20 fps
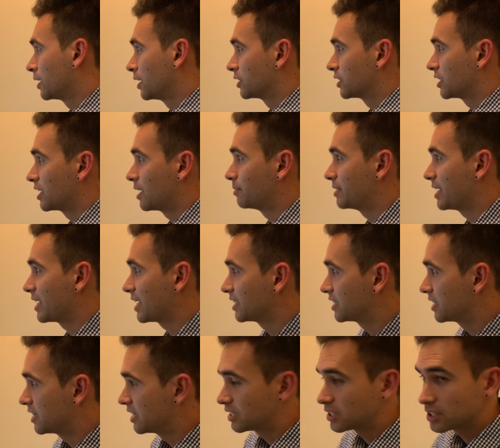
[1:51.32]
So I'm taken
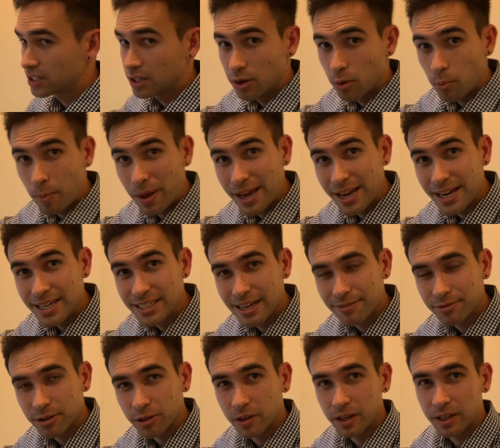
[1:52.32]
to this page
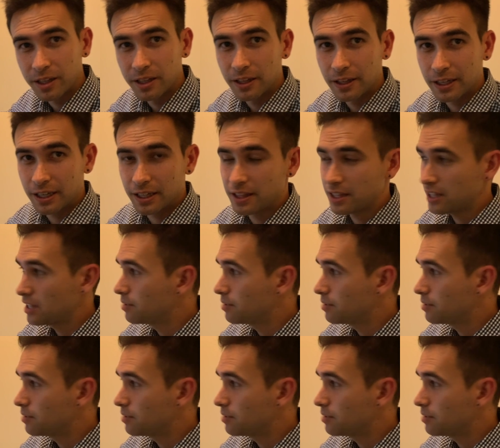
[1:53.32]
after clicking the link in the